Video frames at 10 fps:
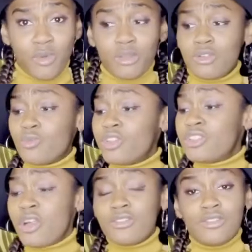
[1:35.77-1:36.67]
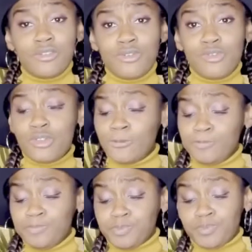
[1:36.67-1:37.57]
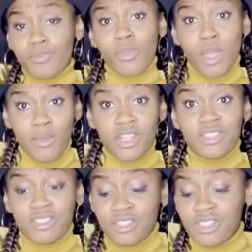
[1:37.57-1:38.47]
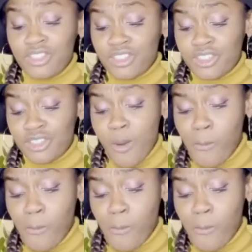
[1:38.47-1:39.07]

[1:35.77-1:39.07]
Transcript: I don't know what y'all use, but it's delicious.